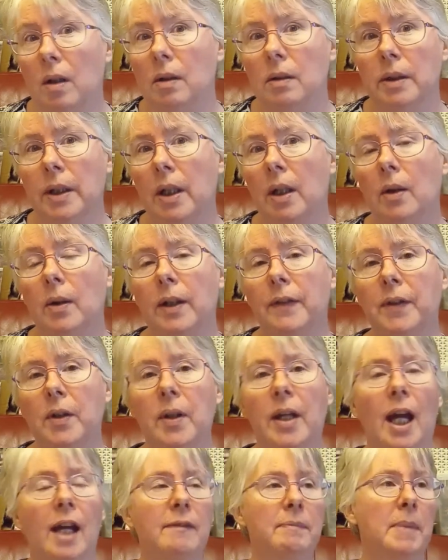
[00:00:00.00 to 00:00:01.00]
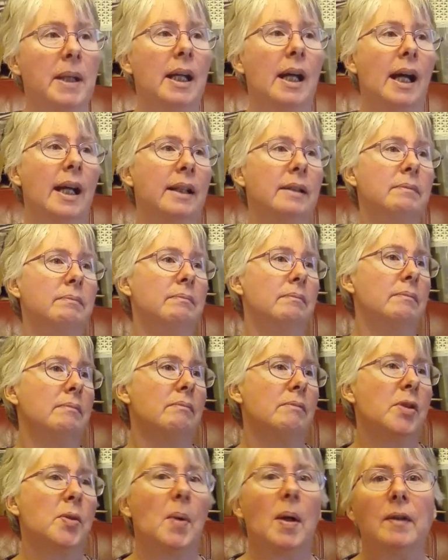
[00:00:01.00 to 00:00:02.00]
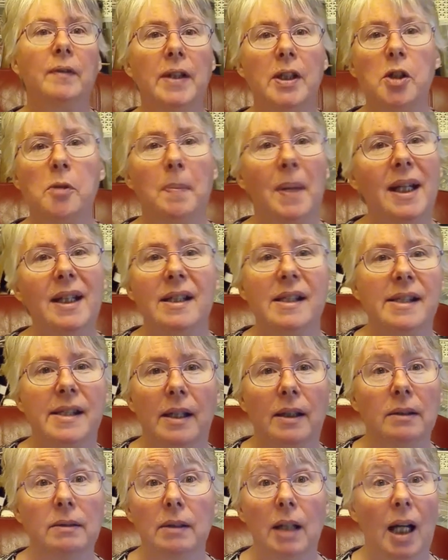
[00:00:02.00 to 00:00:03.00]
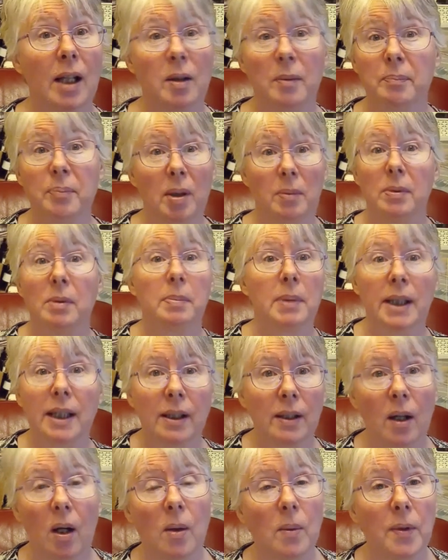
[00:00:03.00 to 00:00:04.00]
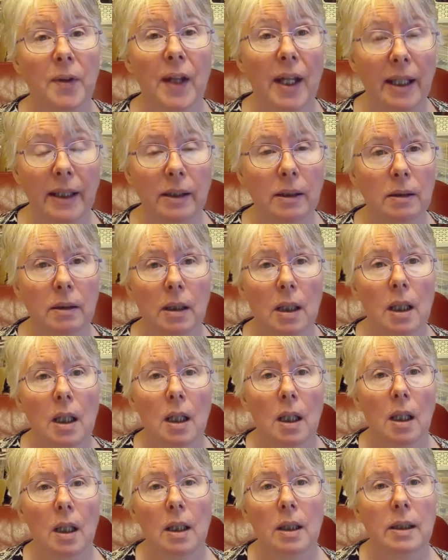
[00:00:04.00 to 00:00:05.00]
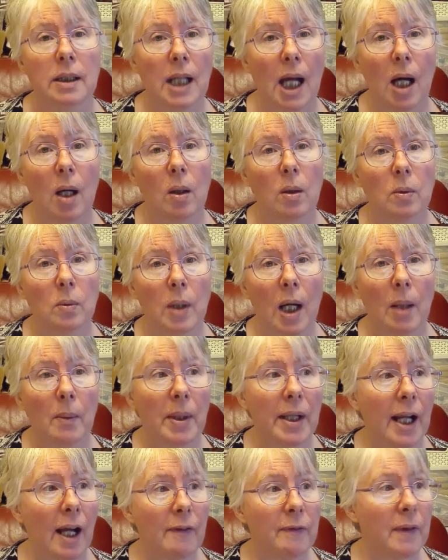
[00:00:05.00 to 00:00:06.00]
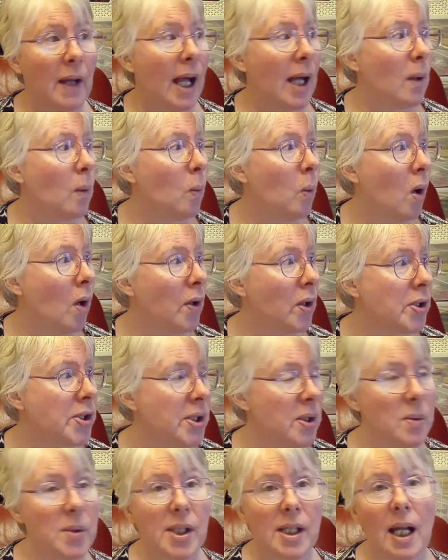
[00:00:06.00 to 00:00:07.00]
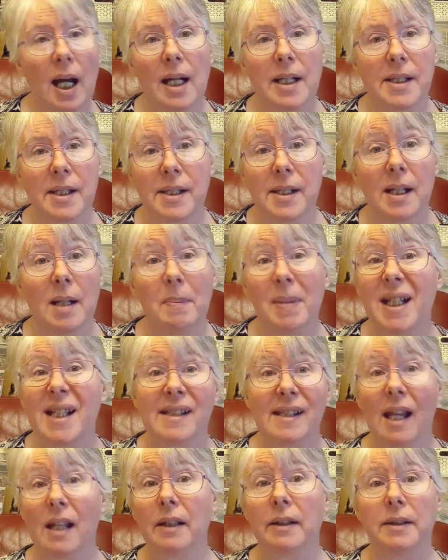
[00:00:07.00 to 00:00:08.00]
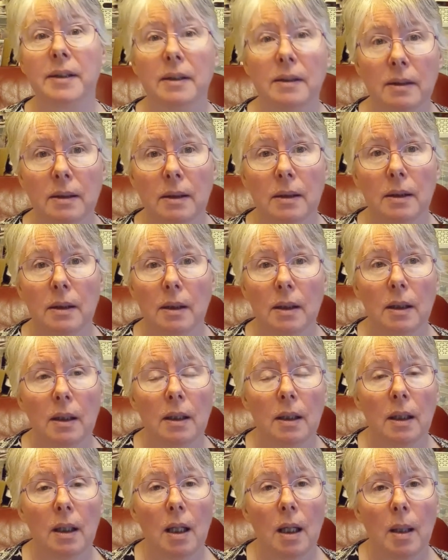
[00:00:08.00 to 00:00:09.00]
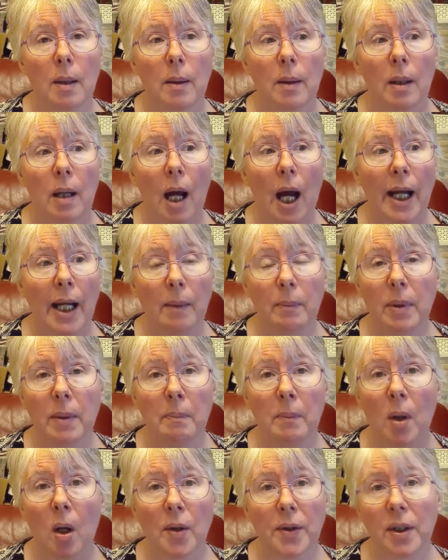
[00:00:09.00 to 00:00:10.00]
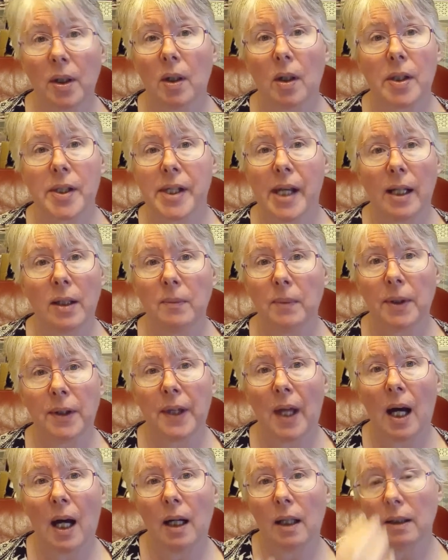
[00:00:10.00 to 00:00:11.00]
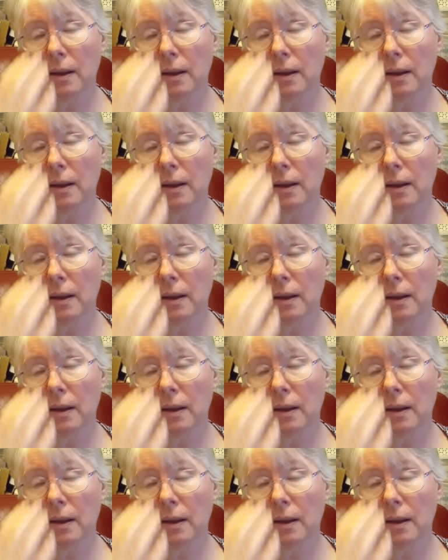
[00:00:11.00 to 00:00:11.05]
If you gave me a 12-inch pizza, I could probably eat the whole thing. now I would have like 1 or 2 slices in a big salad, and I'd be more than content with that.